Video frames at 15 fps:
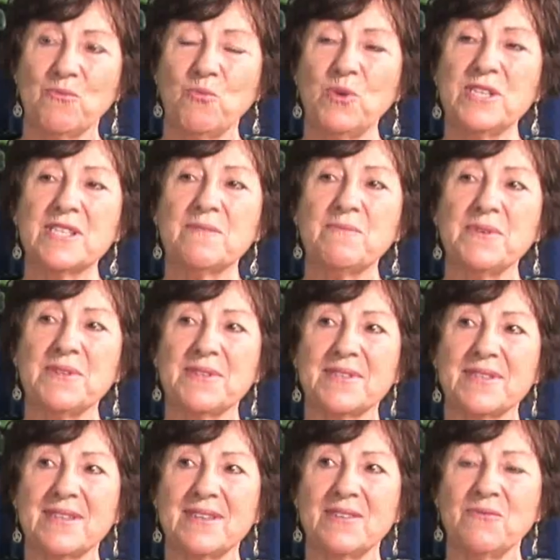
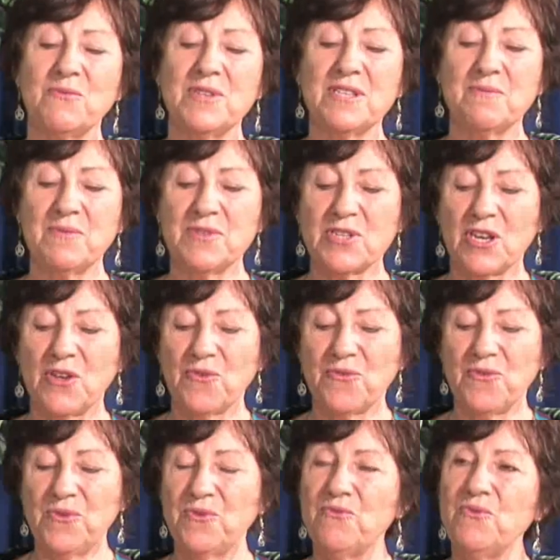whispers, whispers
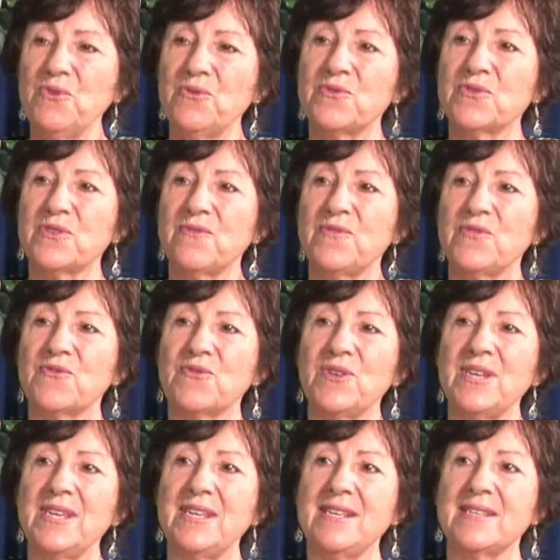through the roots of the
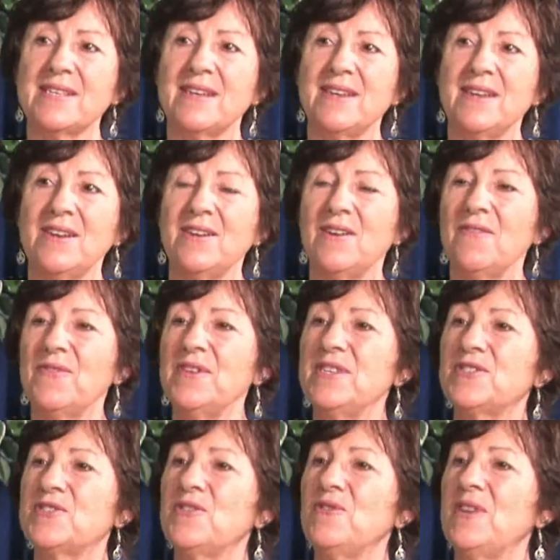trees of
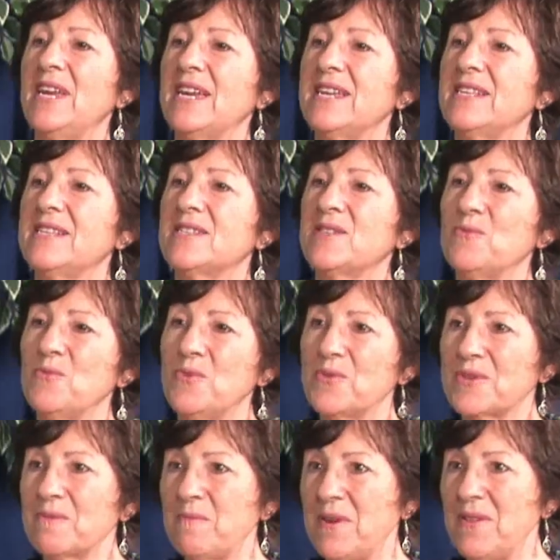these two leggeds that
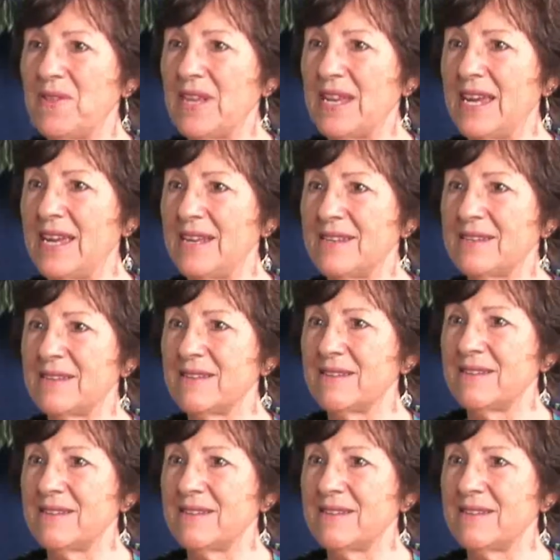walked upon the land.